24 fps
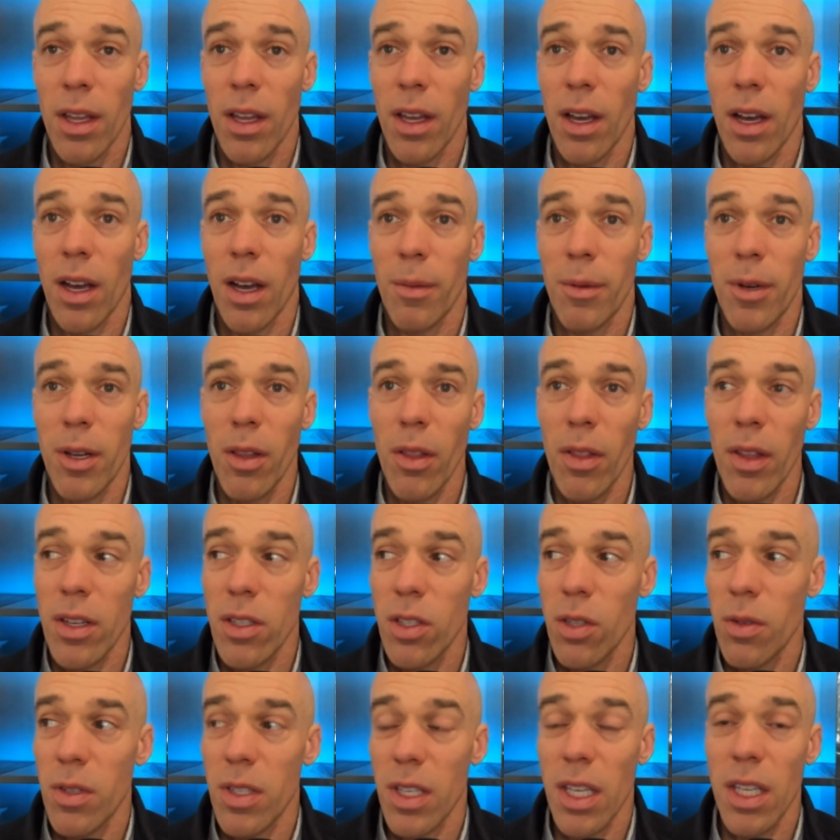Another thing
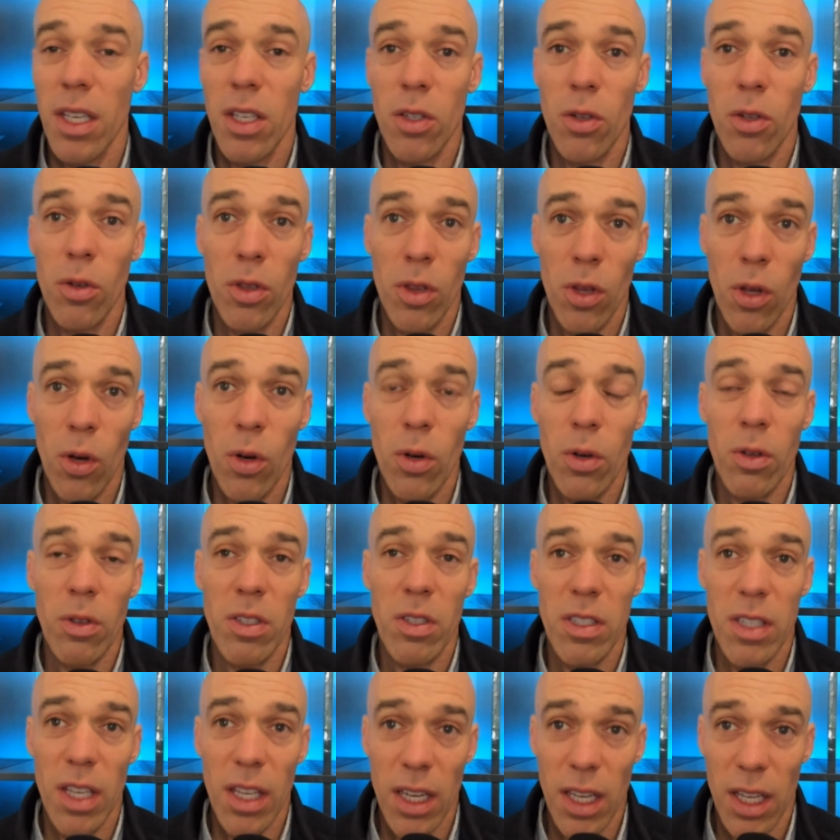too is in your local
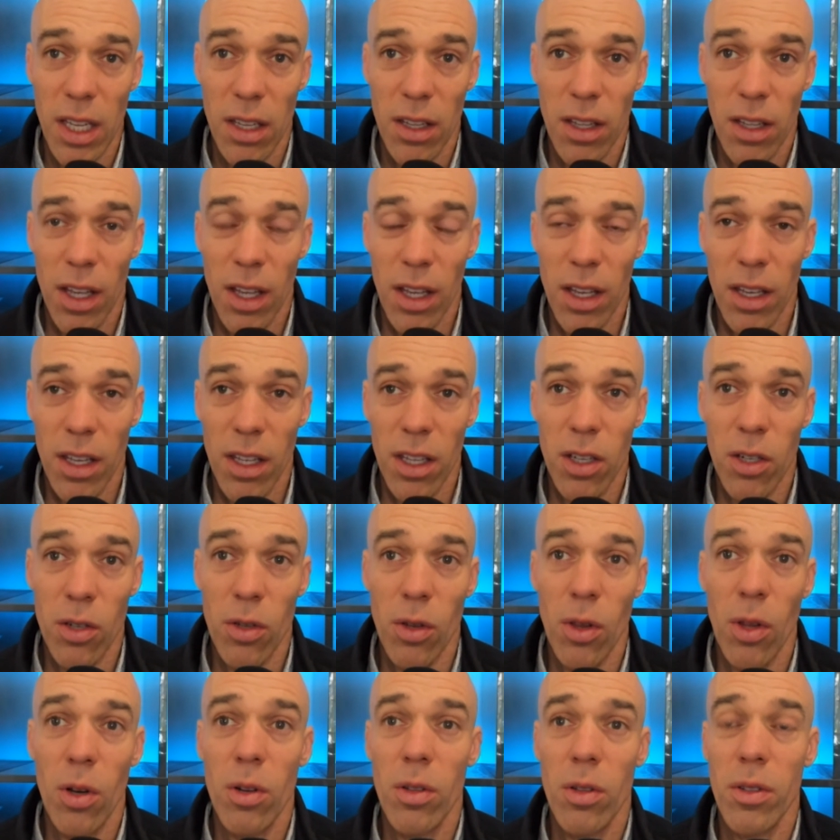city, in your
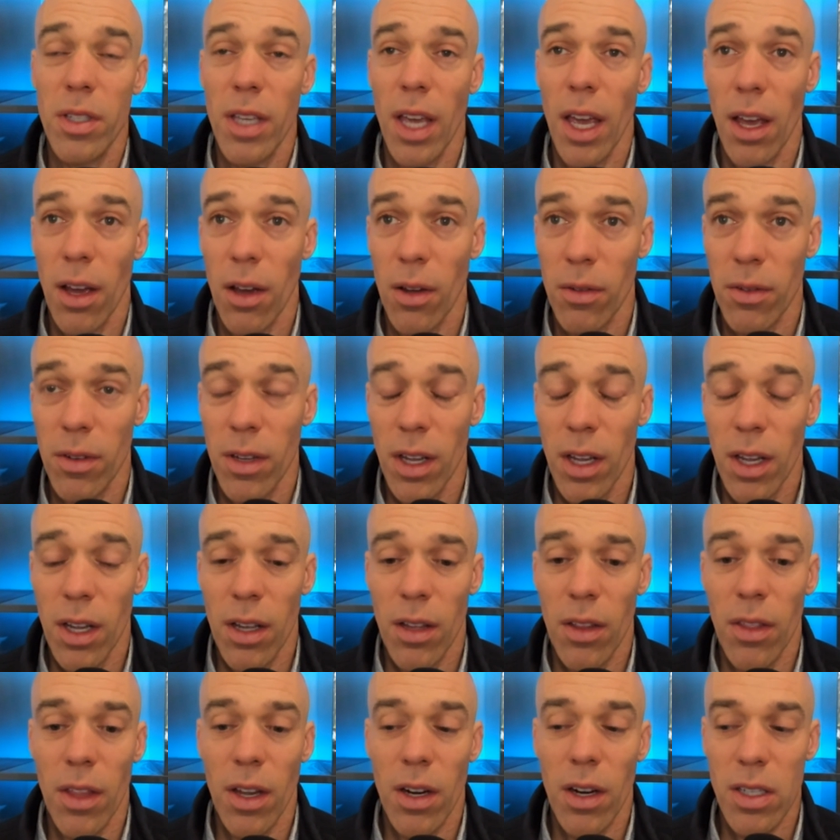local town,
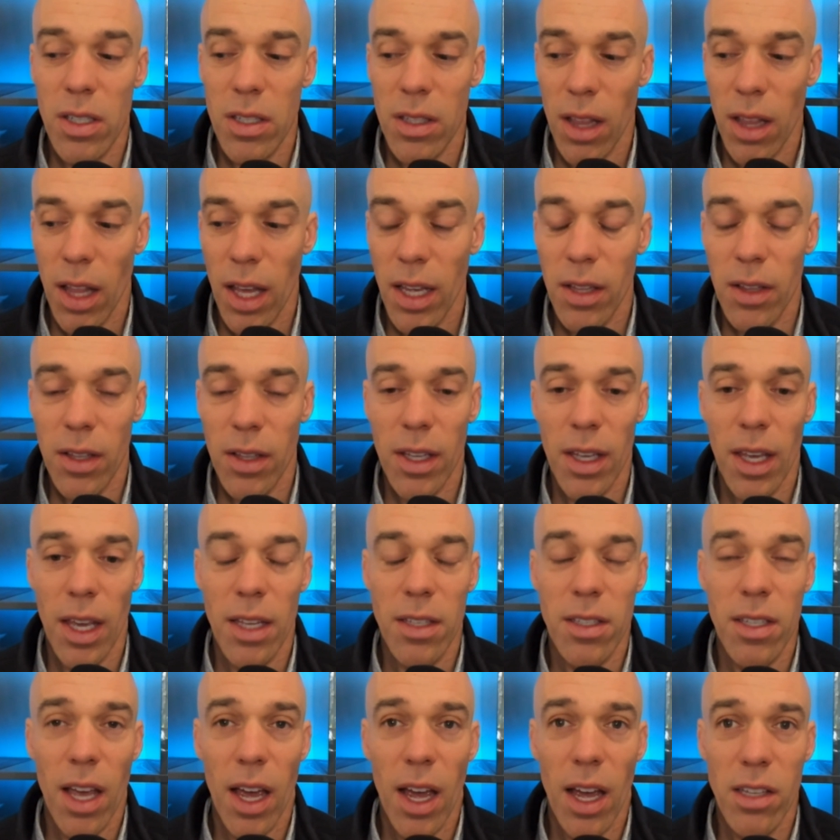there is likely a
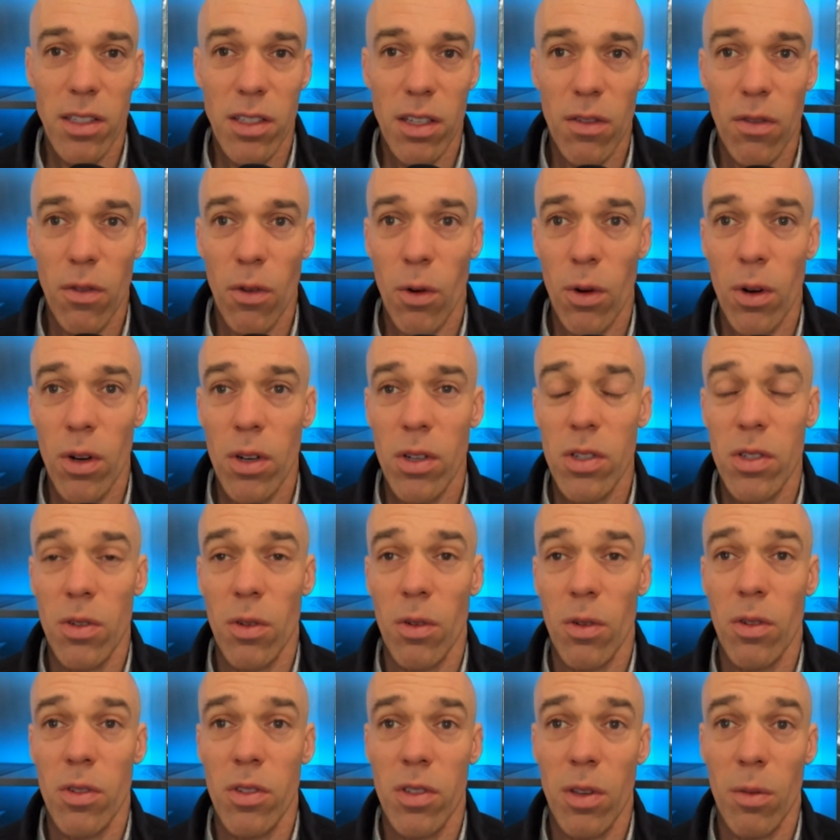task force
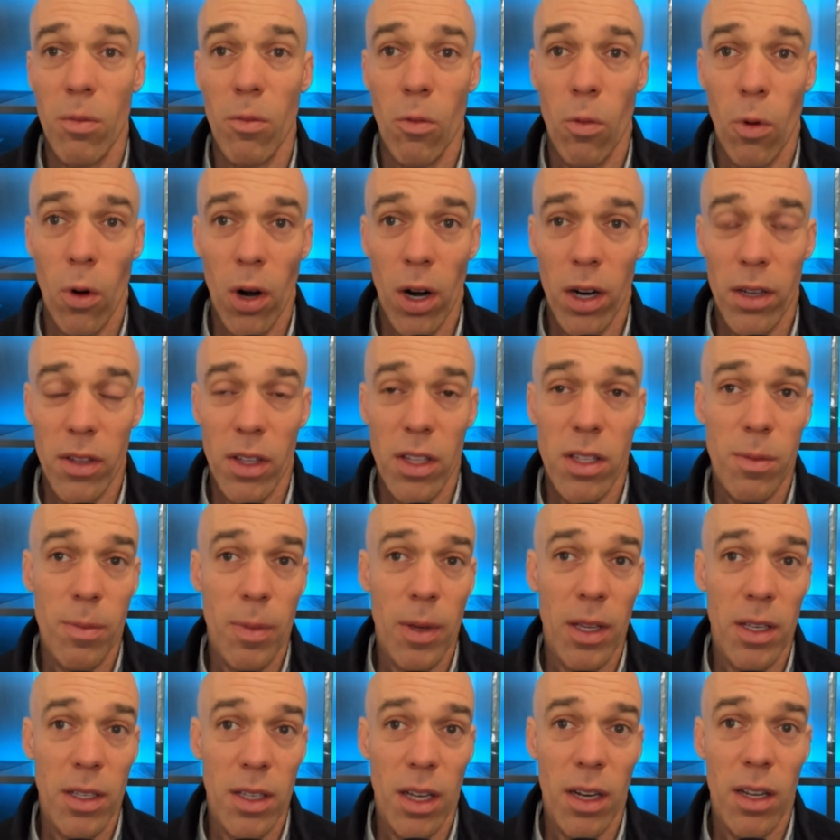or some work that's
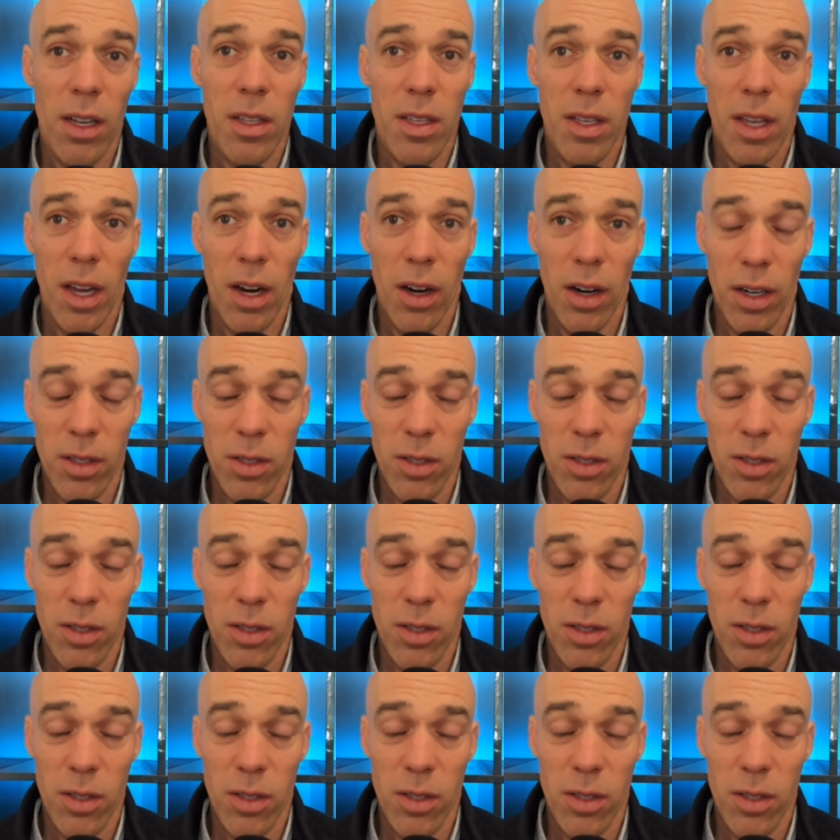being done in this area.